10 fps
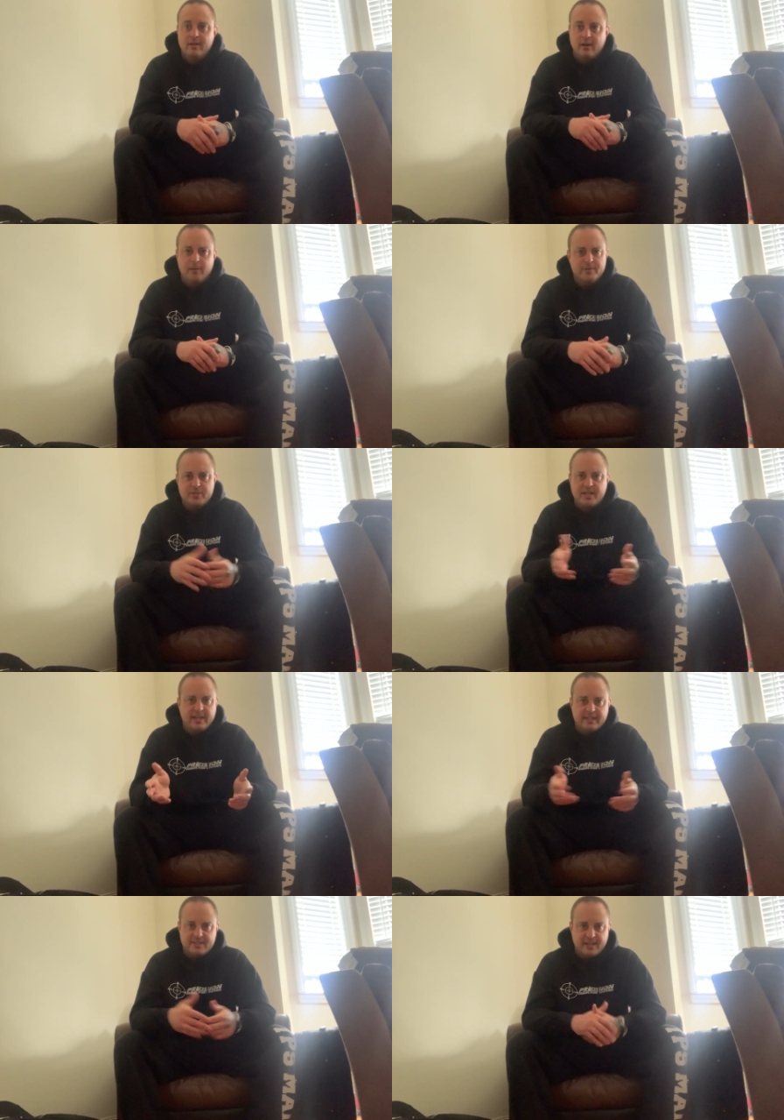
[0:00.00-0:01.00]
And just
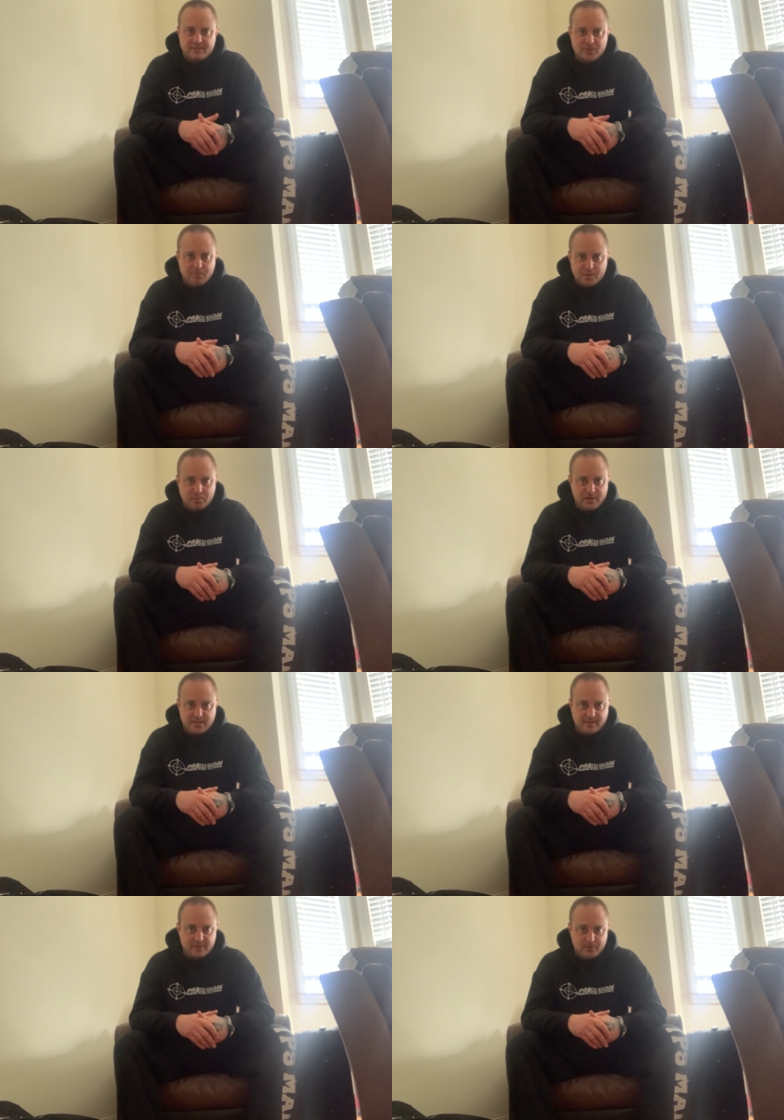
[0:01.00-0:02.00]
getting us out of so much
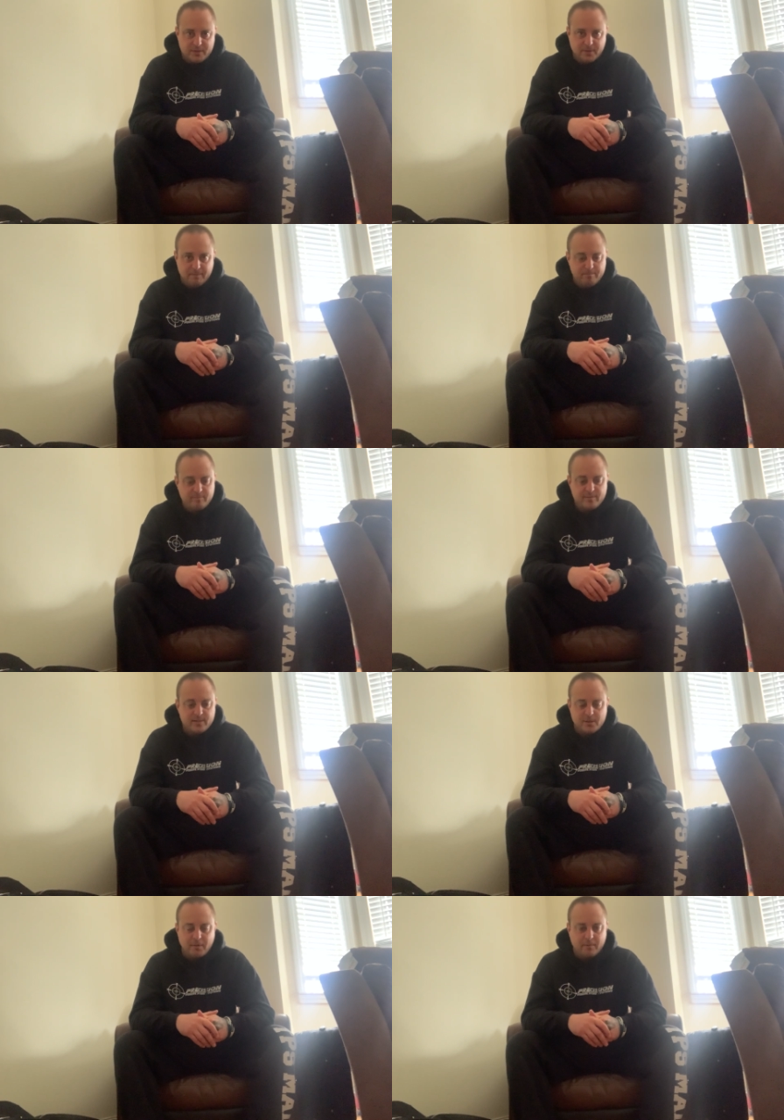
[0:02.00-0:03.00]
pressing and doing
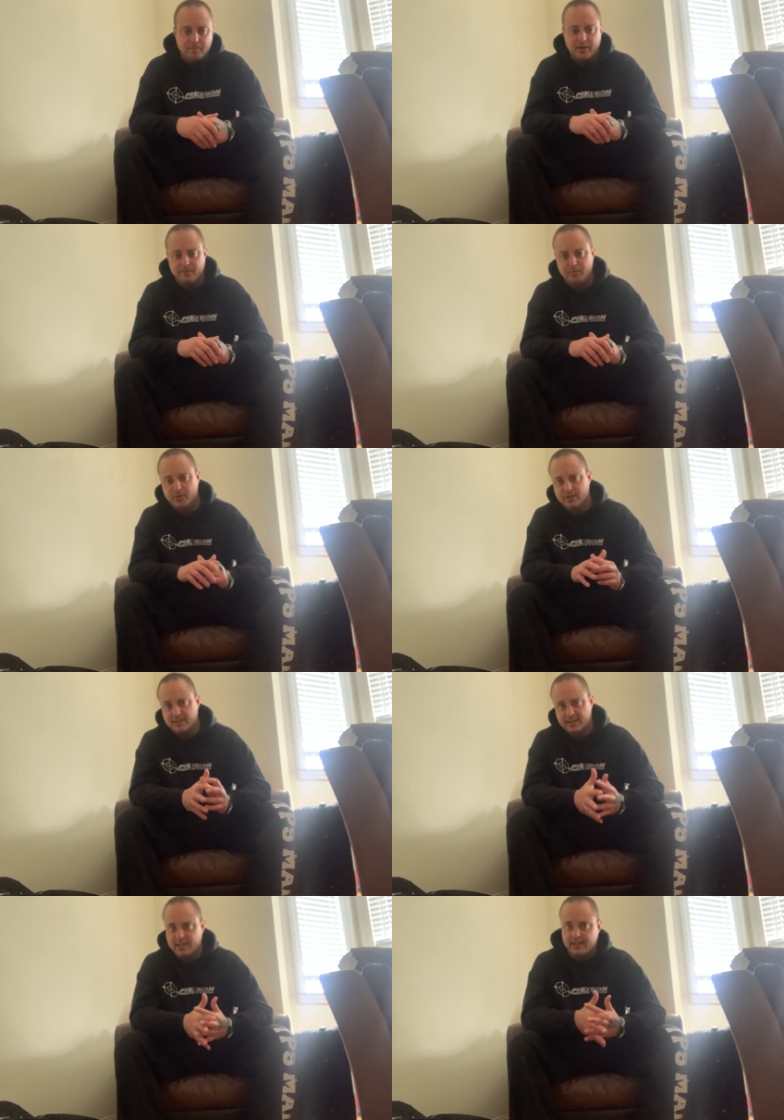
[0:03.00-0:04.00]
some upper body pulling
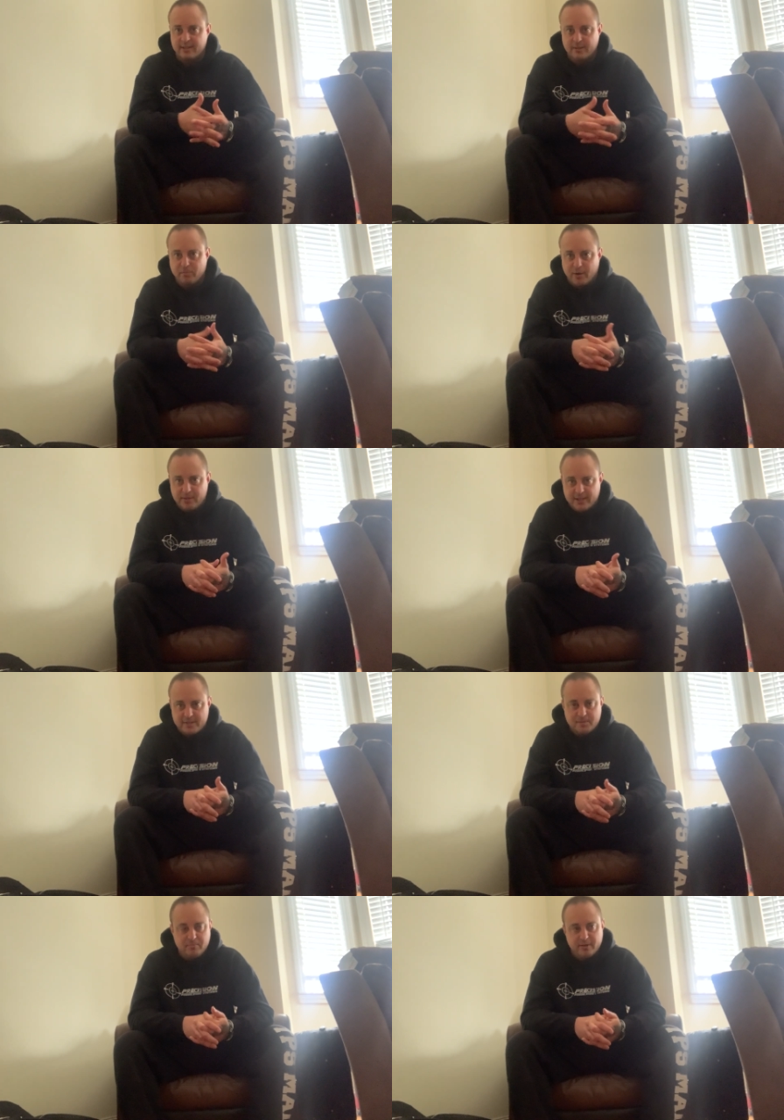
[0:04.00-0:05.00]
like that, I think probably
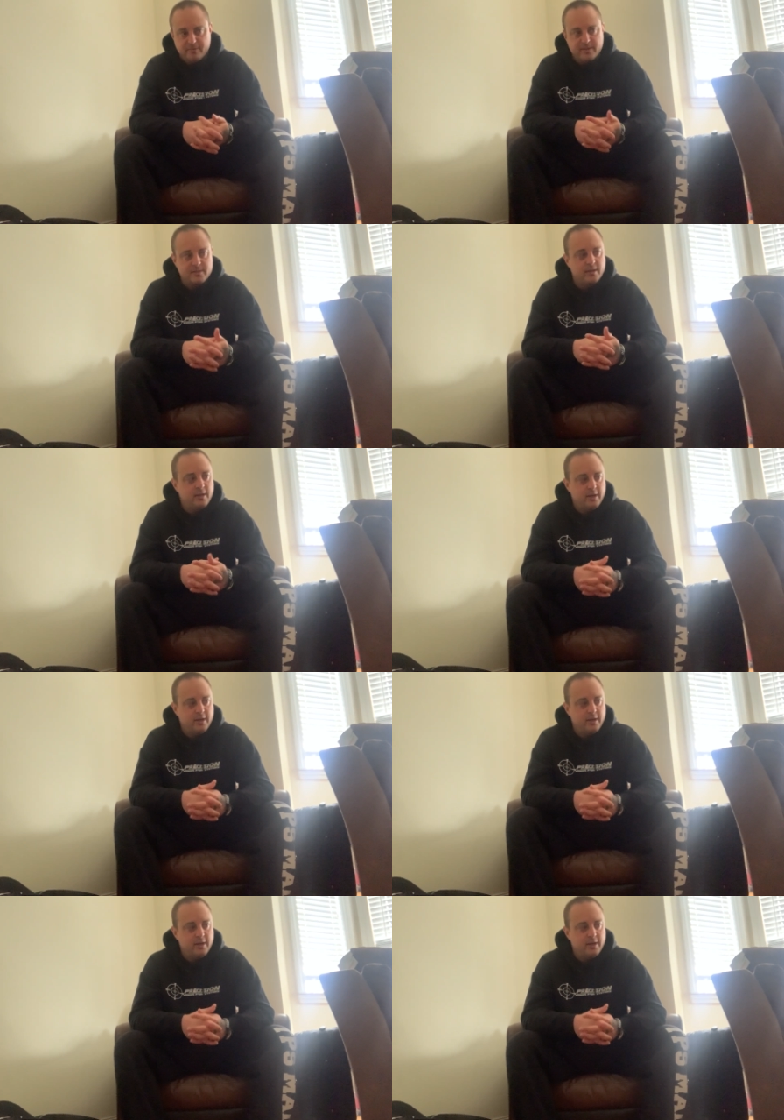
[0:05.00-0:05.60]
has some benefits.